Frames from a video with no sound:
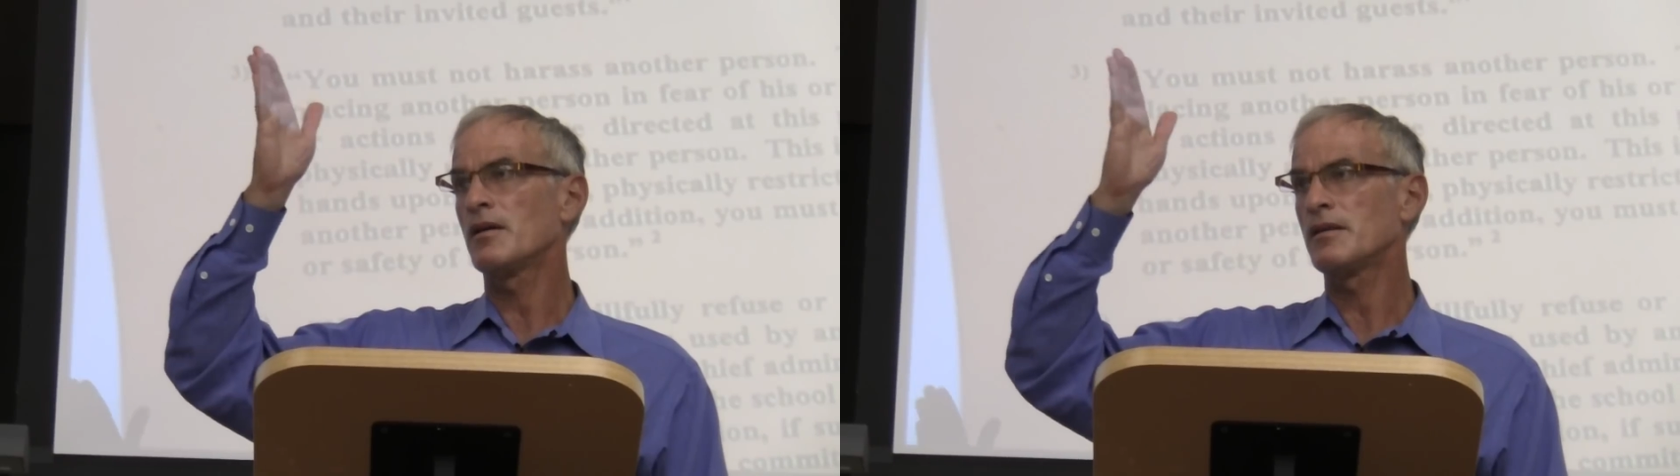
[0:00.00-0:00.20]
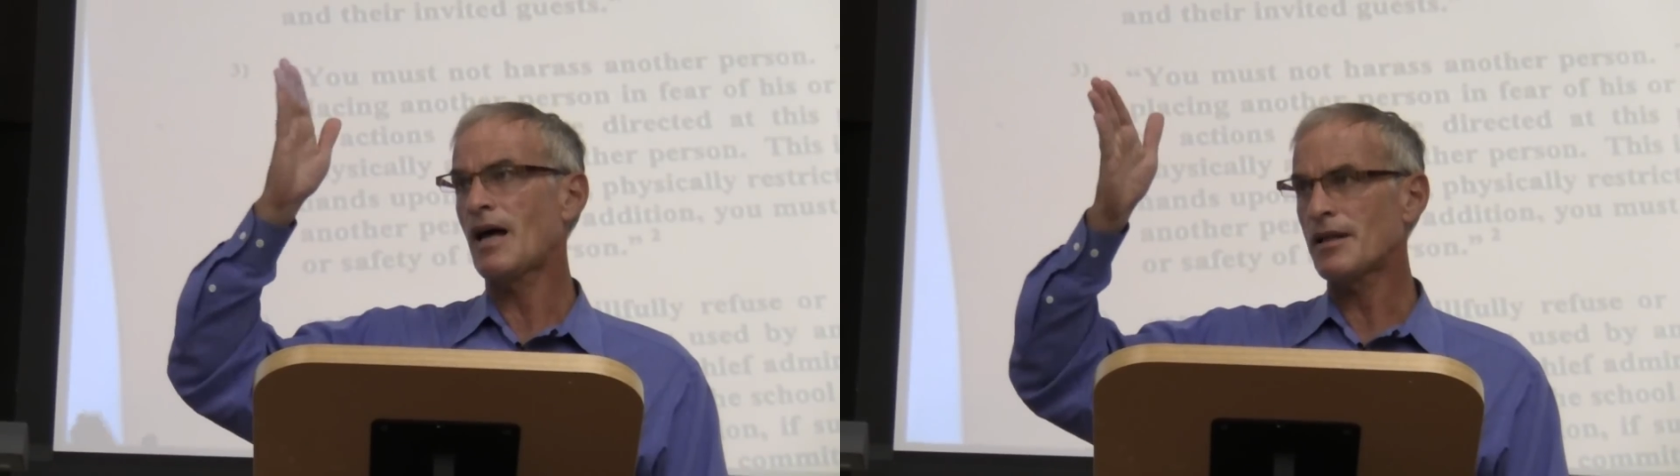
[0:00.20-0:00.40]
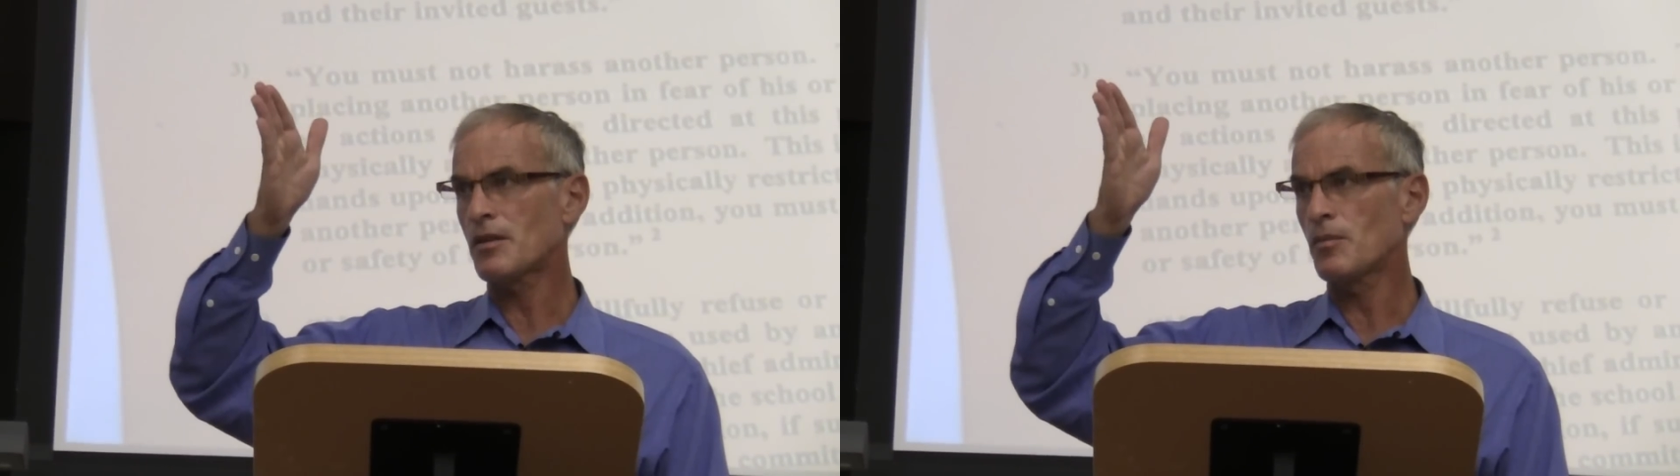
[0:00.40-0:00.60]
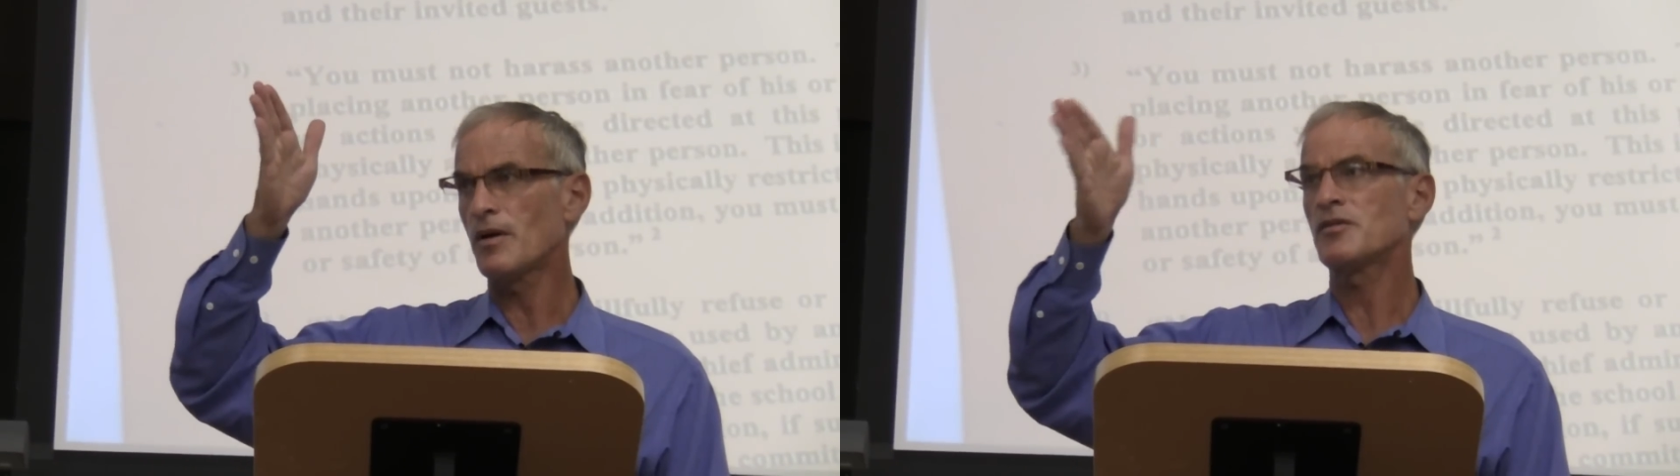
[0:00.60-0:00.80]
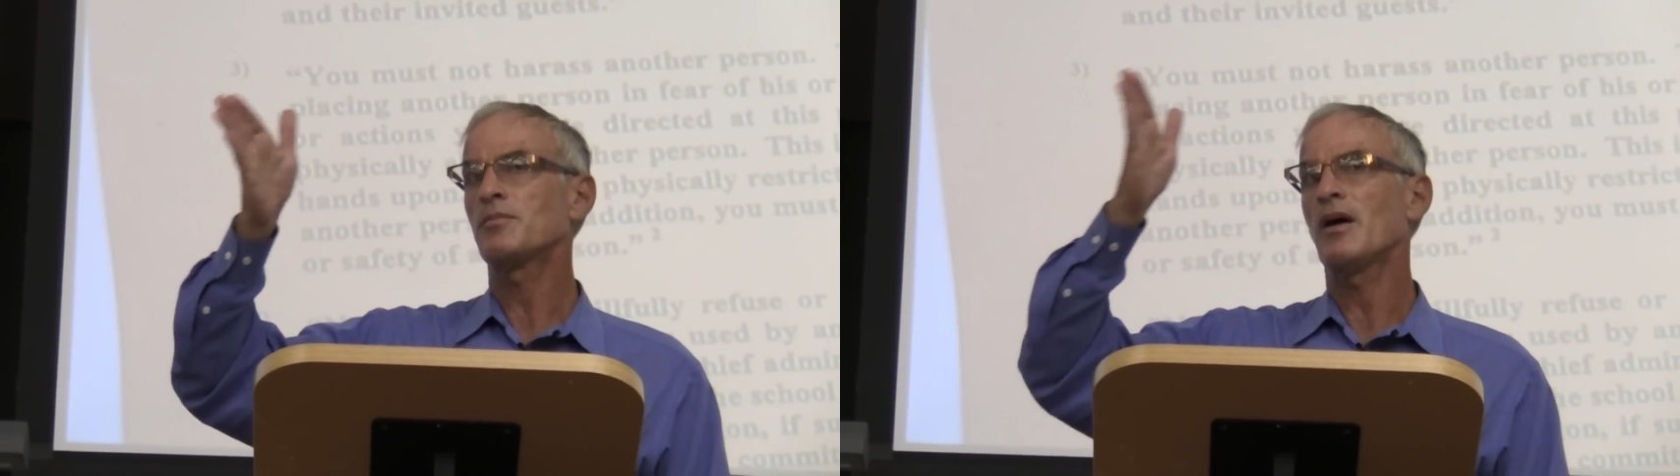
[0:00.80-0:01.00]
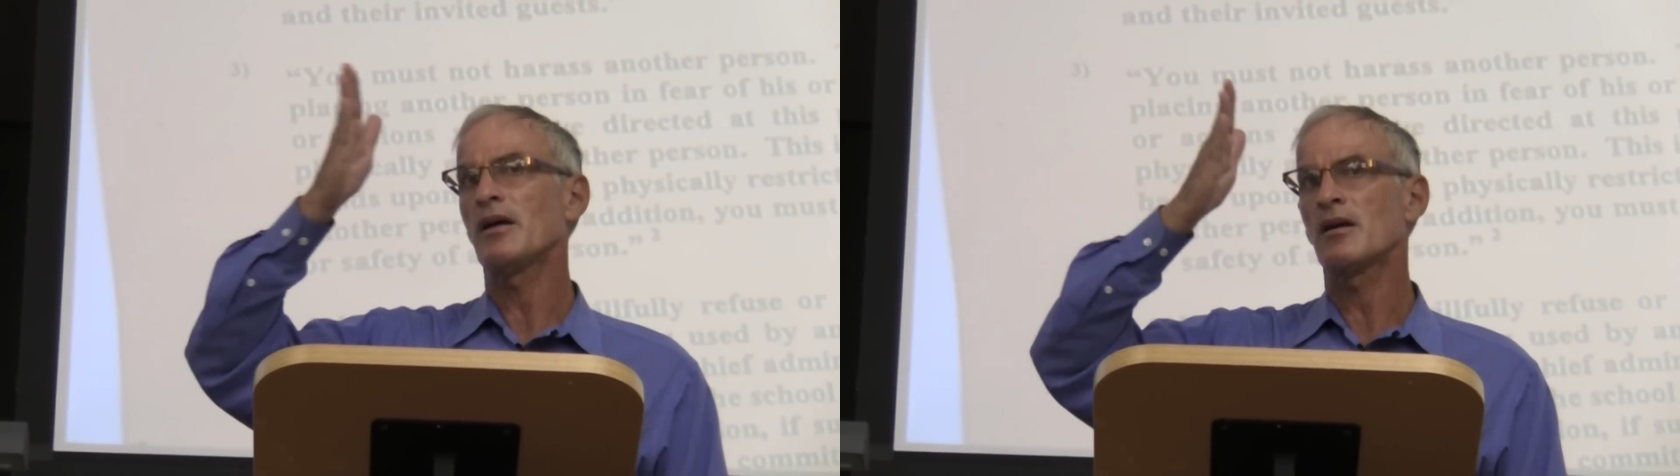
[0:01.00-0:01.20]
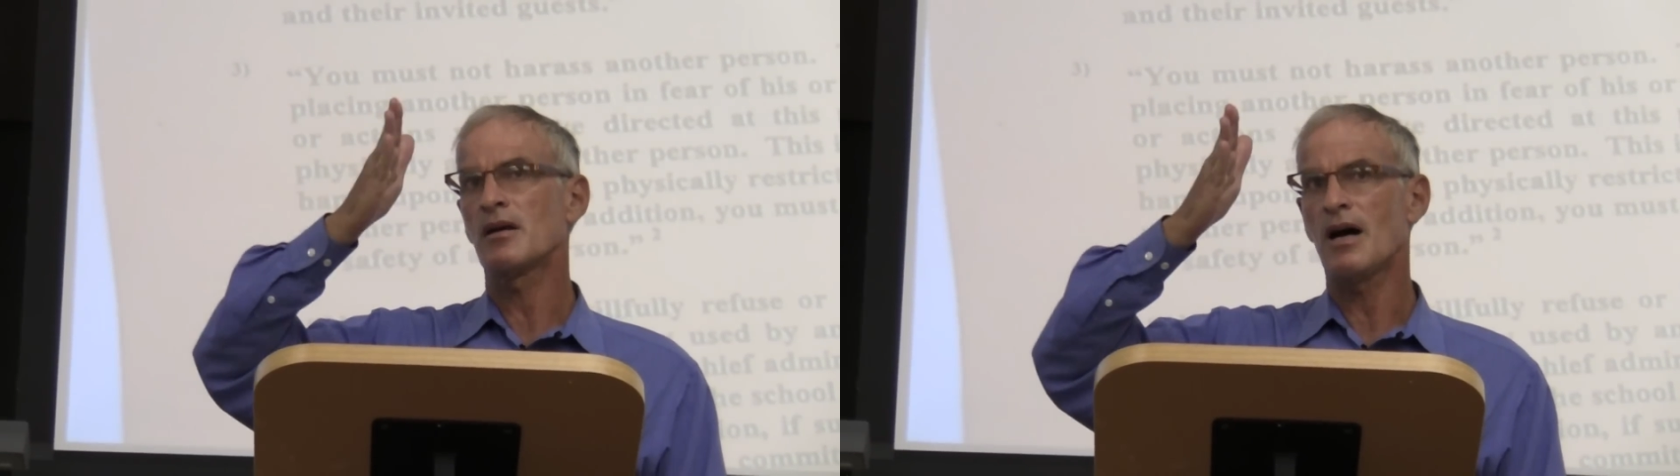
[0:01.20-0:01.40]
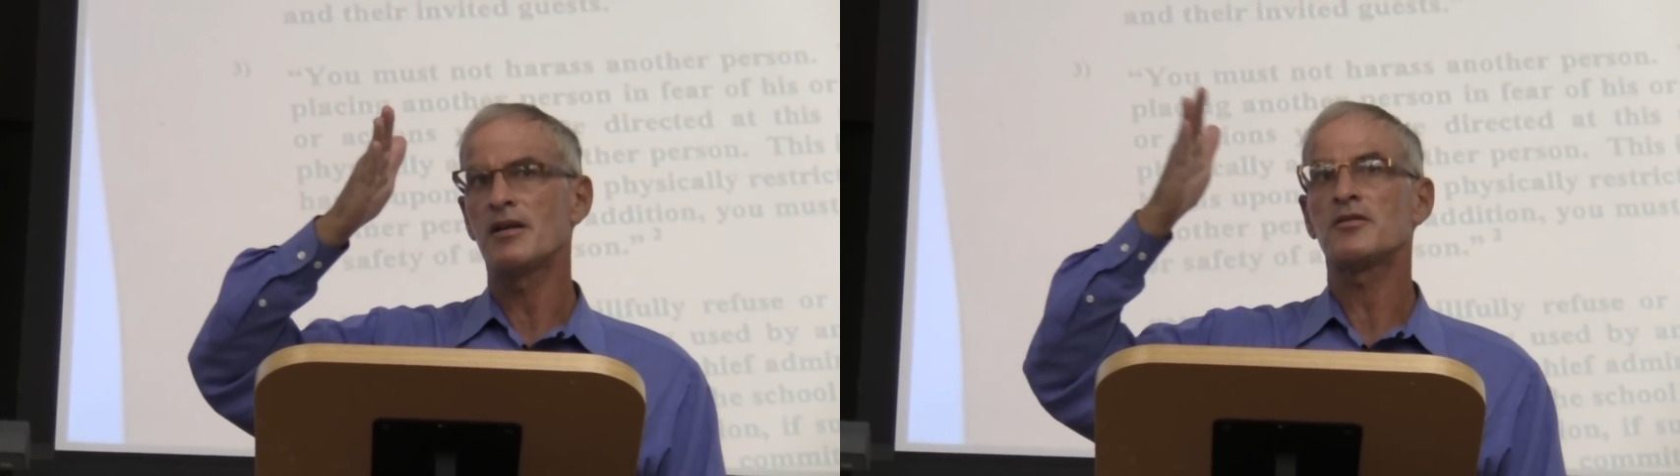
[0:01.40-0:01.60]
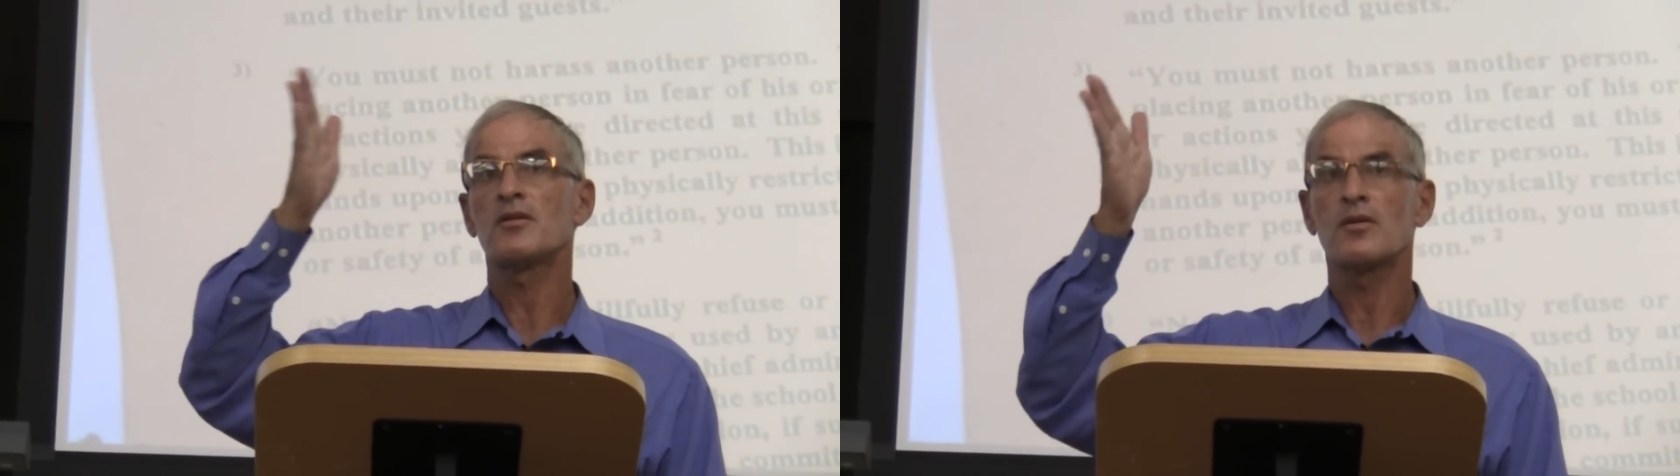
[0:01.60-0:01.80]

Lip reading: not the West Bank, Gaza,